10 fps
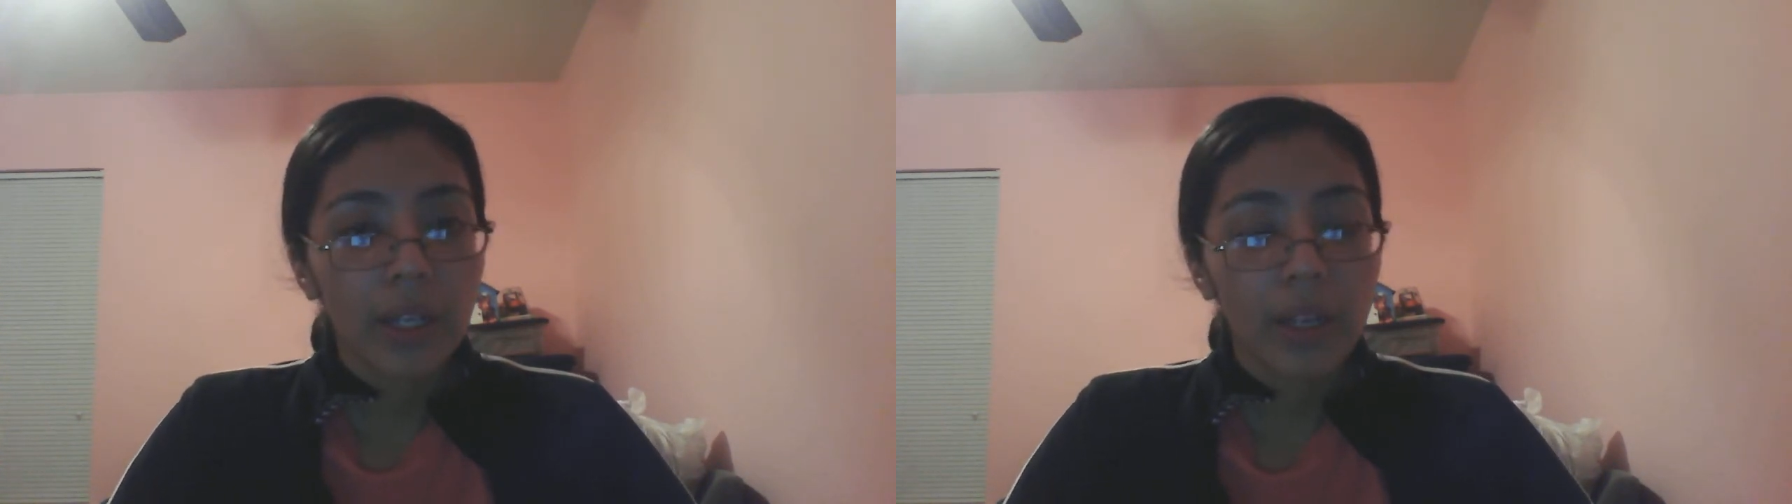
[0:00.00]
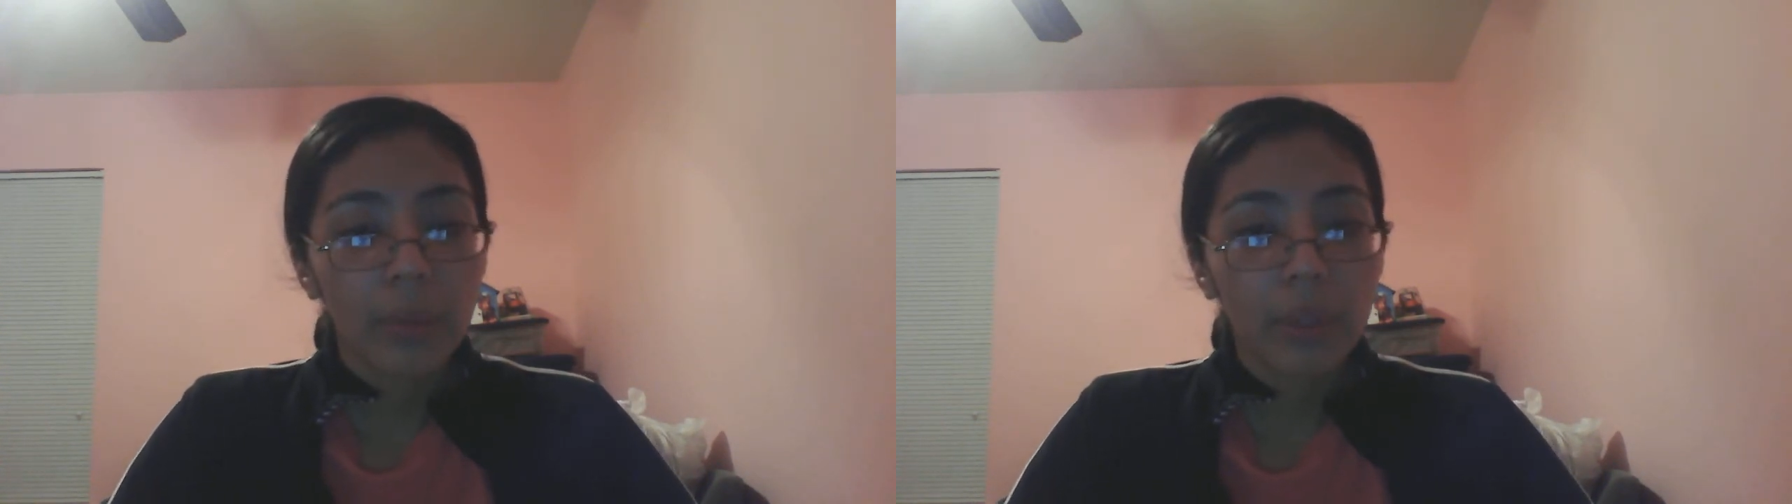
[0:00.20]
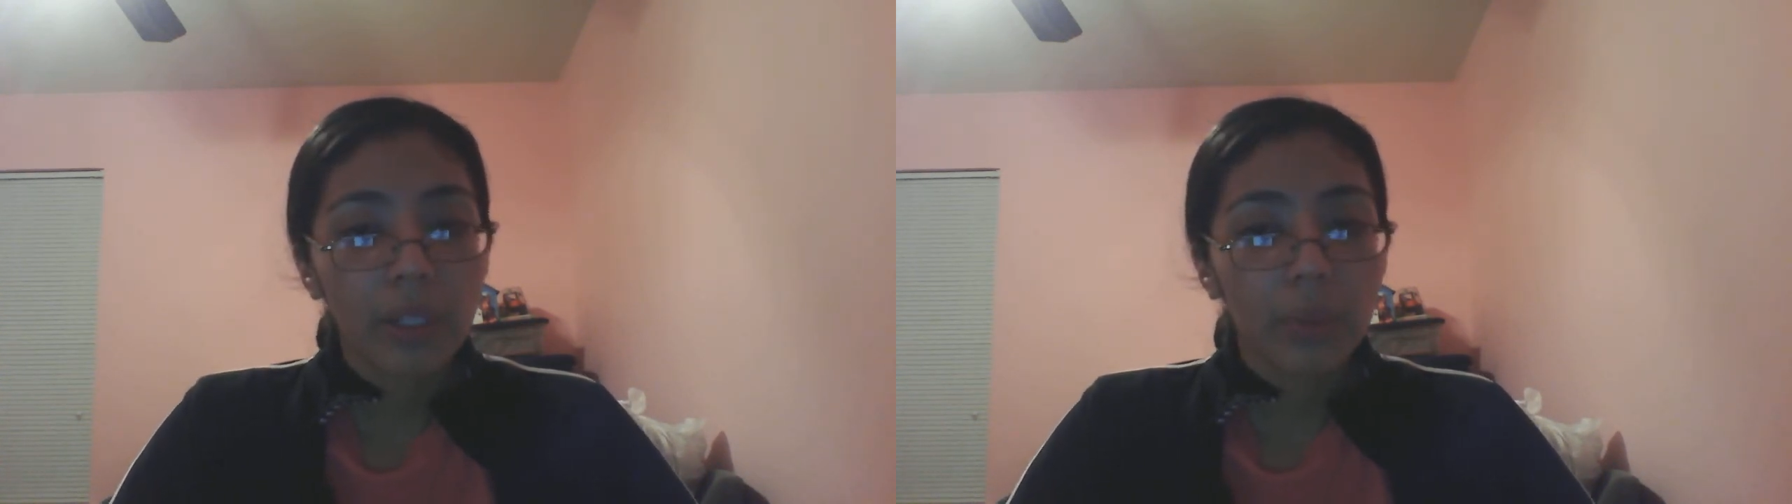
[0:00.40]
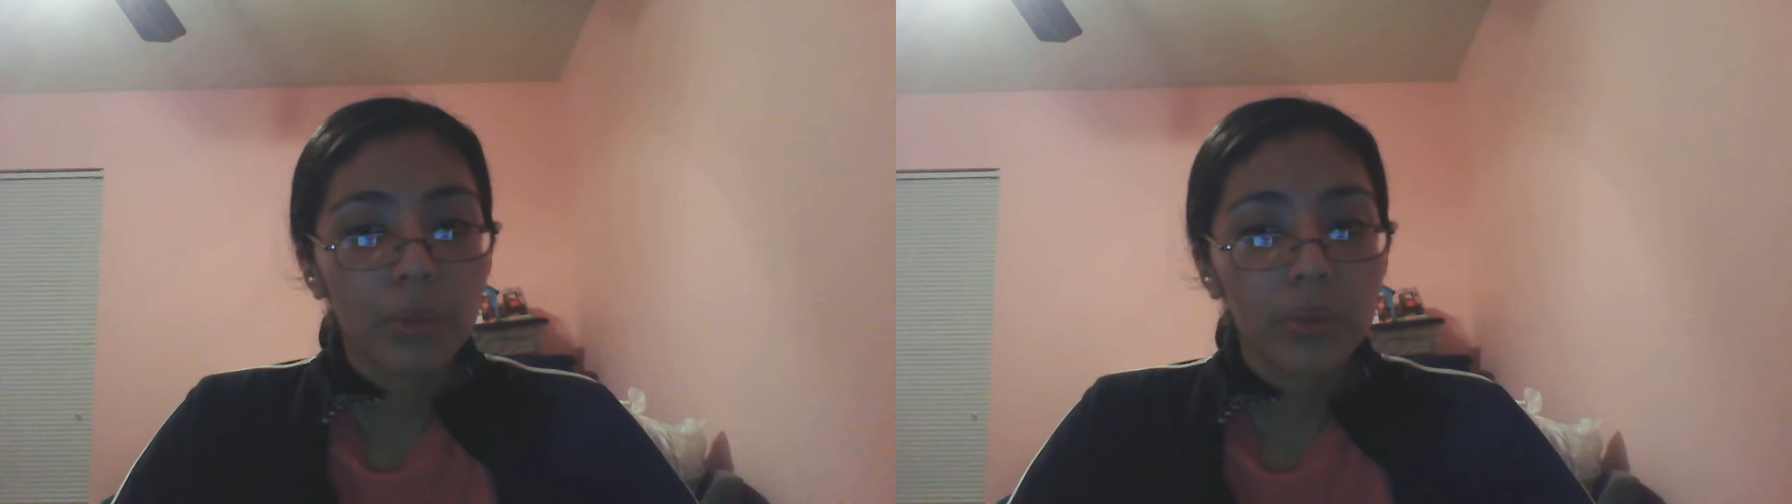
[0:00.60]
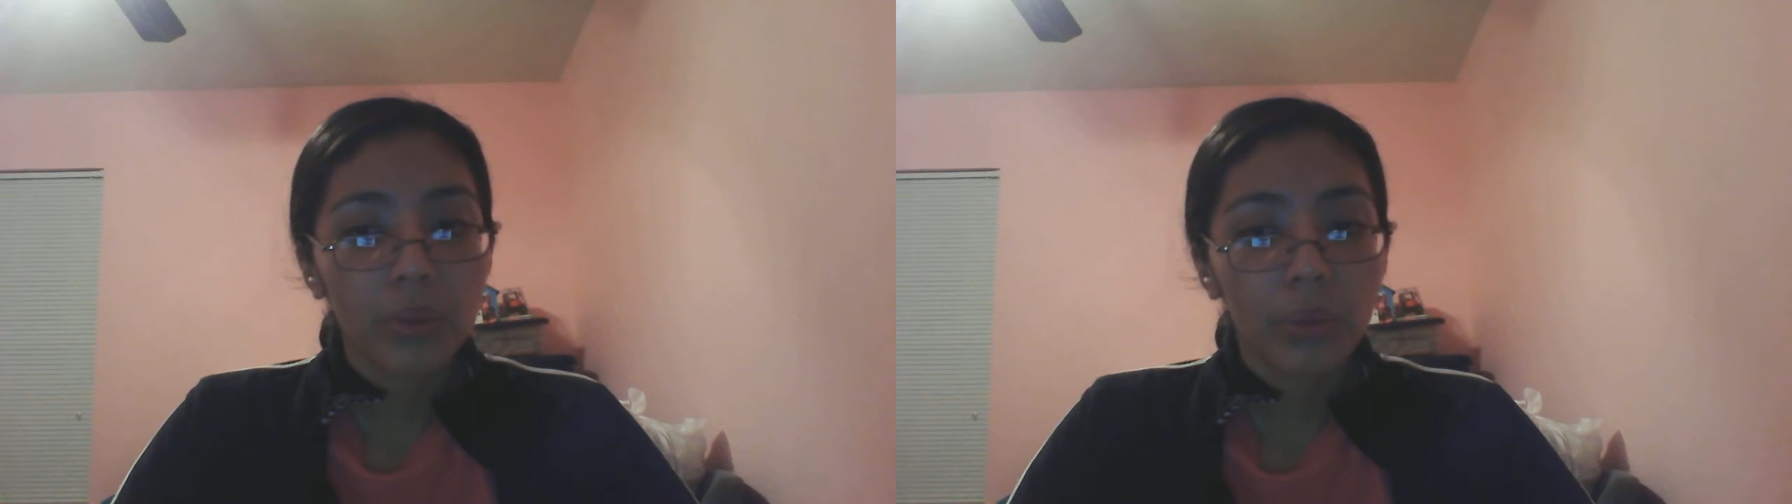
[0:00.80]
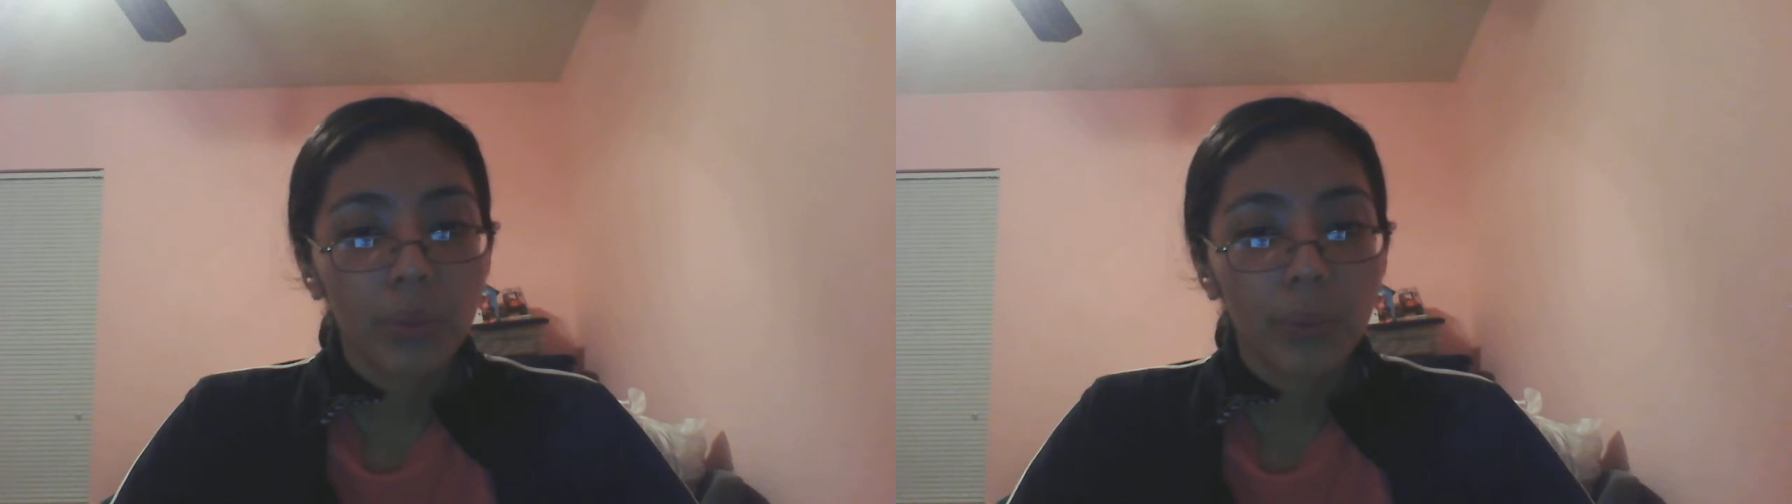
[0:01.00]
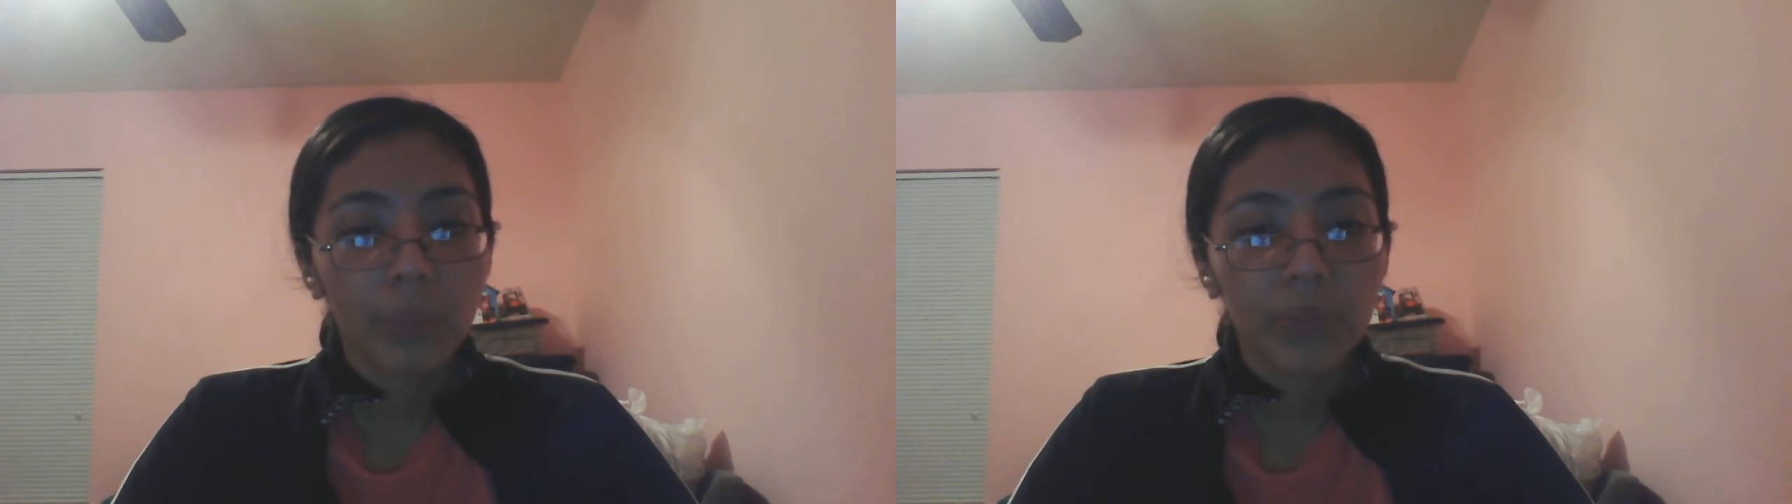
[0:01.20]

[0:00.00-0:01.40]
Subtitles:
and be able to